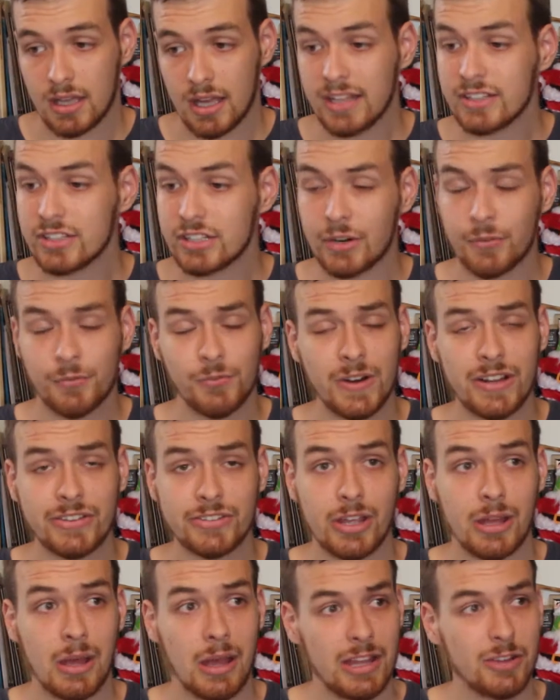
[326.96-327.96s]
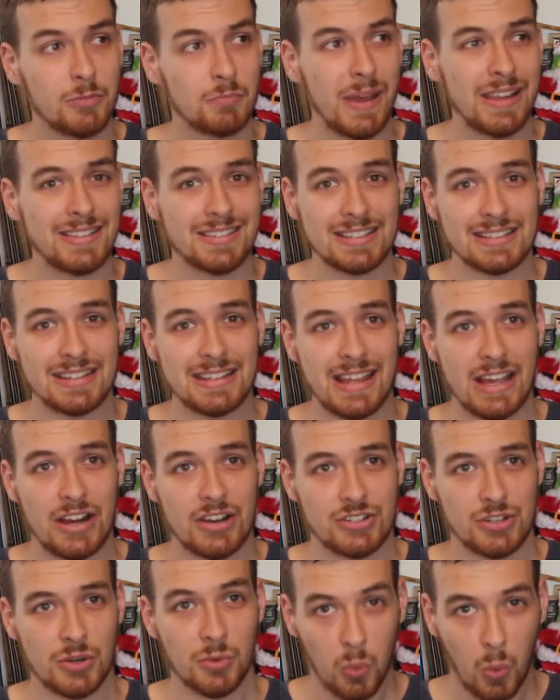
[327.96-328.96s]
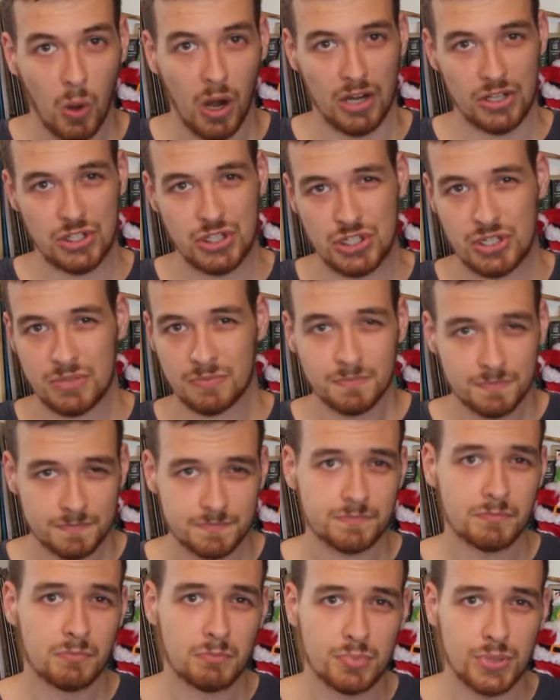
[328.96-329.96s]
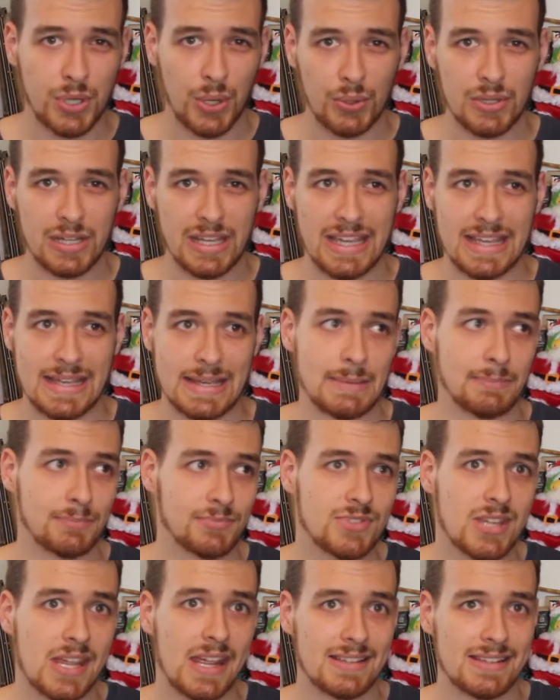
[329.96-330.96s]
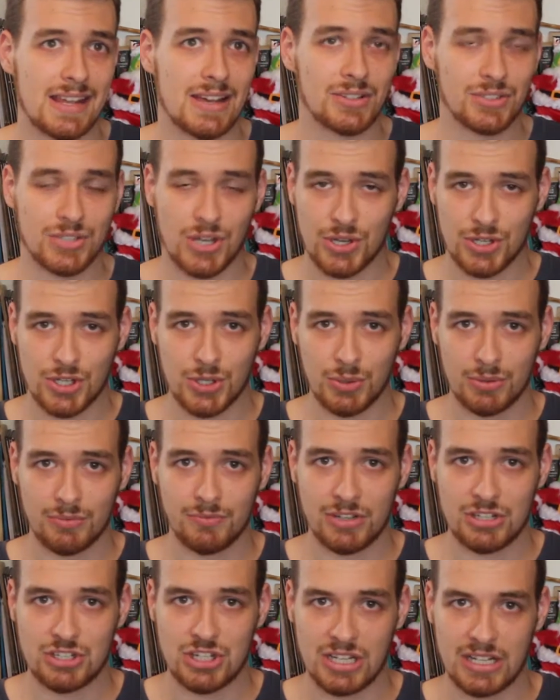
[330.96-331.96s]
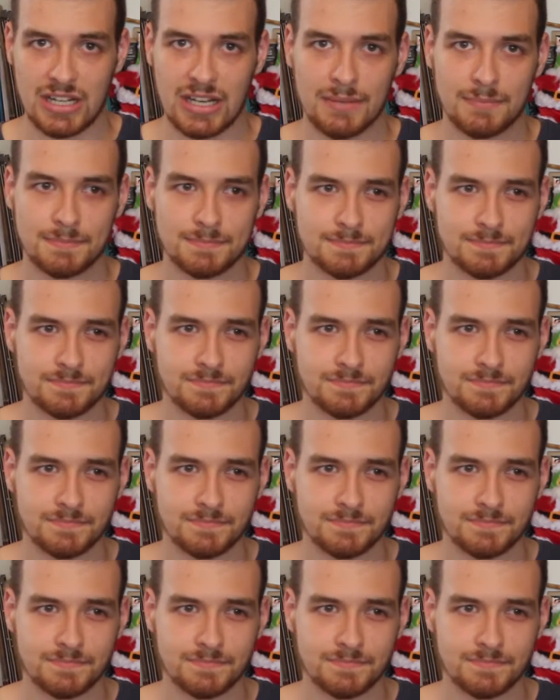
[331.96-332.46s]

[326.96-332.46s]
And you know, Frieza is basically there to watch Broly take down Goku and Vegeta.